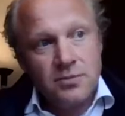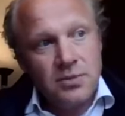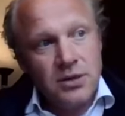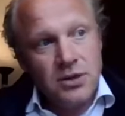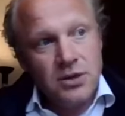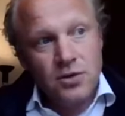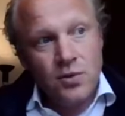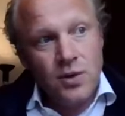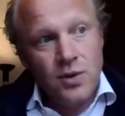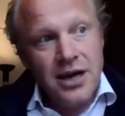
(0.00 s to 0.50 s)
in
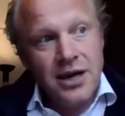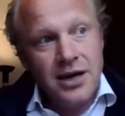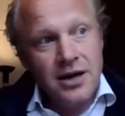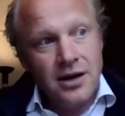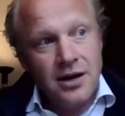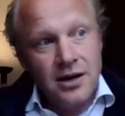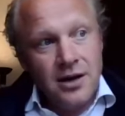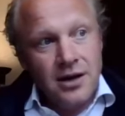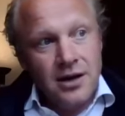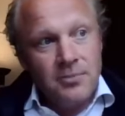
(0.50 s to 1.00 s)
between,
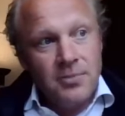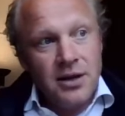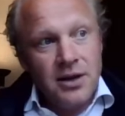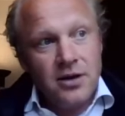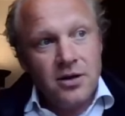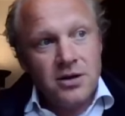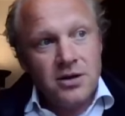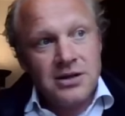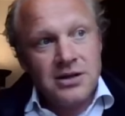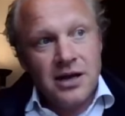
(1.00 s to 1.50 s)

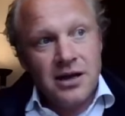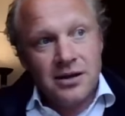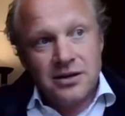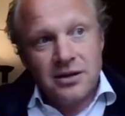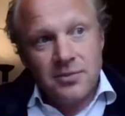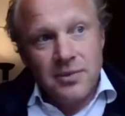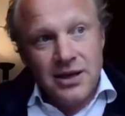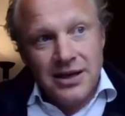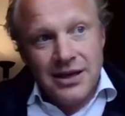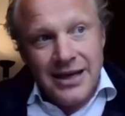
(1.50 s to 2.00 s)
because
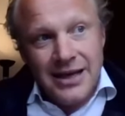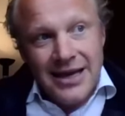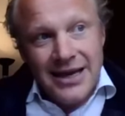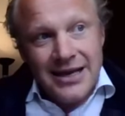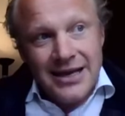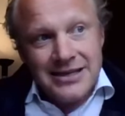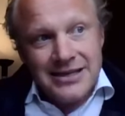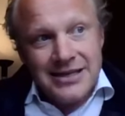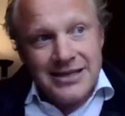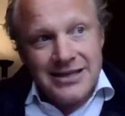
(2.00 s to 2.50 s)
ultimately it
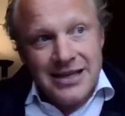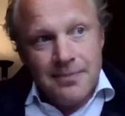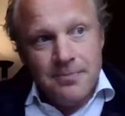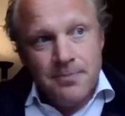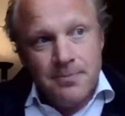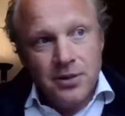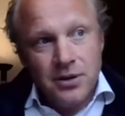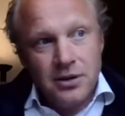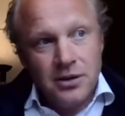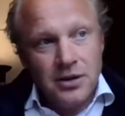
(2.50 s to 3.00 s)
is a
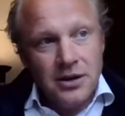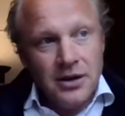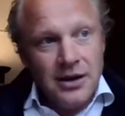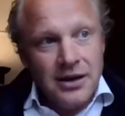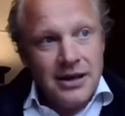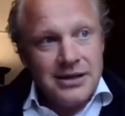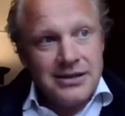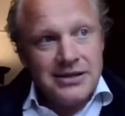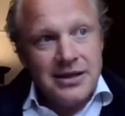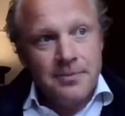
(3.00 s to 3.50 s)
simple
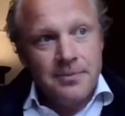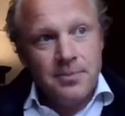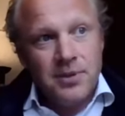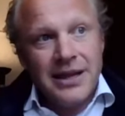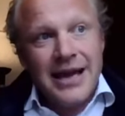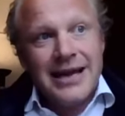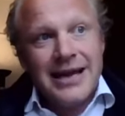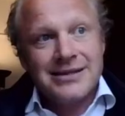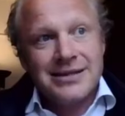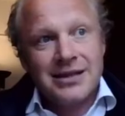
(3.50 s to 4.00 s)

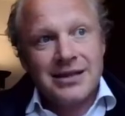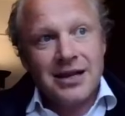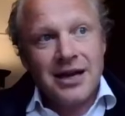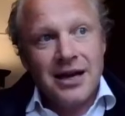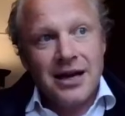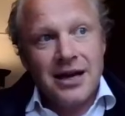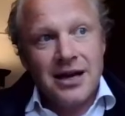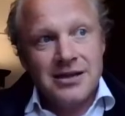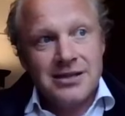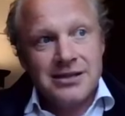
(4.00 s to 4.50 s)
asset
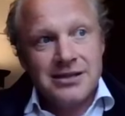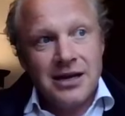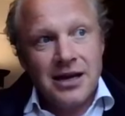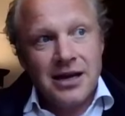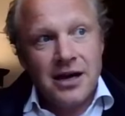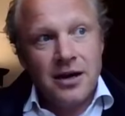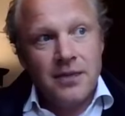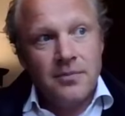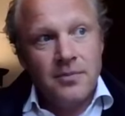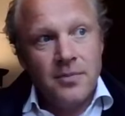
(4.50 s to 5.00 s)
class,
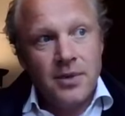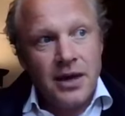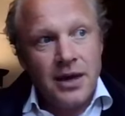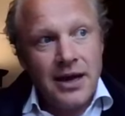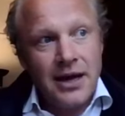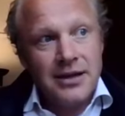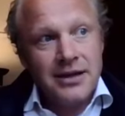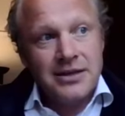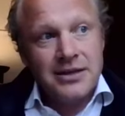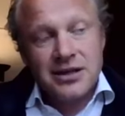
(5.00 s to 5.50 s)
and
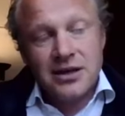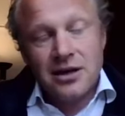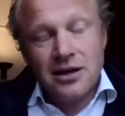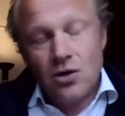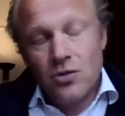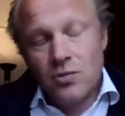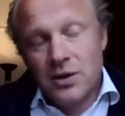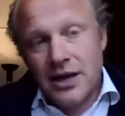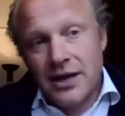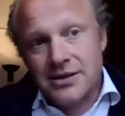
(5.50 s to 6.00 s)
it's a
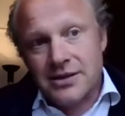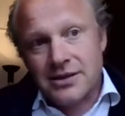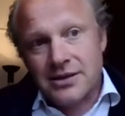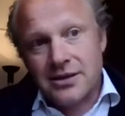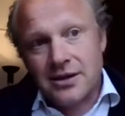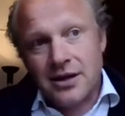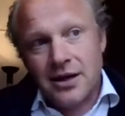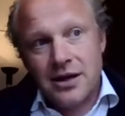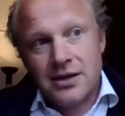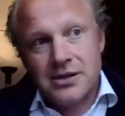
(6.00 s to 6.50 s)
global asset
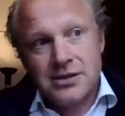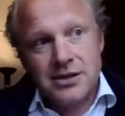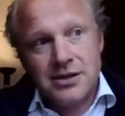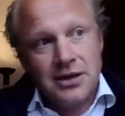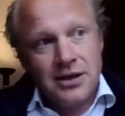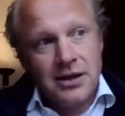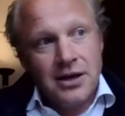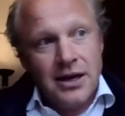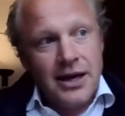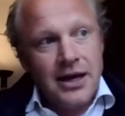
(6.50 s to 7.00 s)
class.
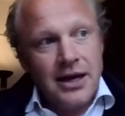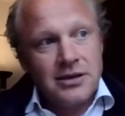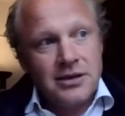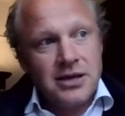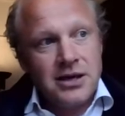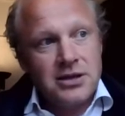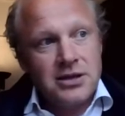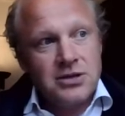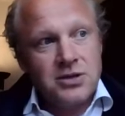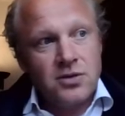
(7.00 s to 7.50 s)

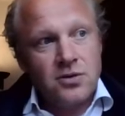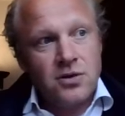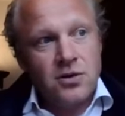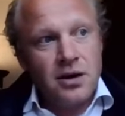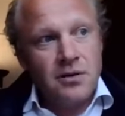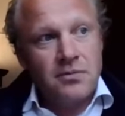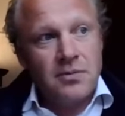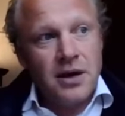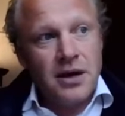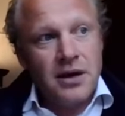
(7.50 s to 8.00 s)
And so
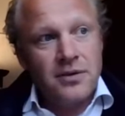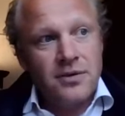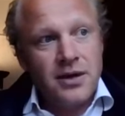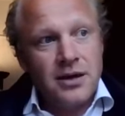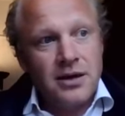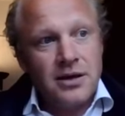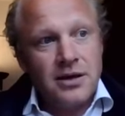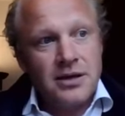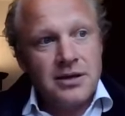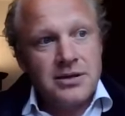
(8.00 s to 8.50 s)
I
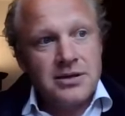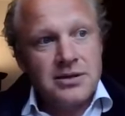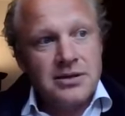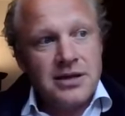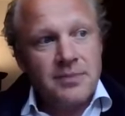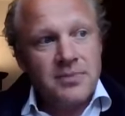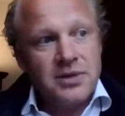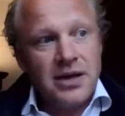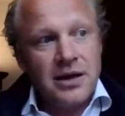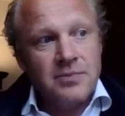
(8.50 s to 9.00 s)
think it's
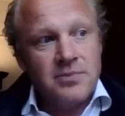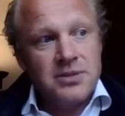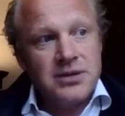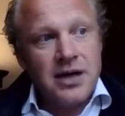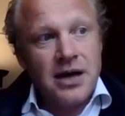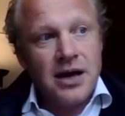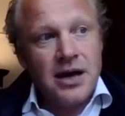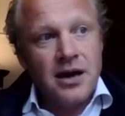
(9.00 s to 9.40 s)
sometimes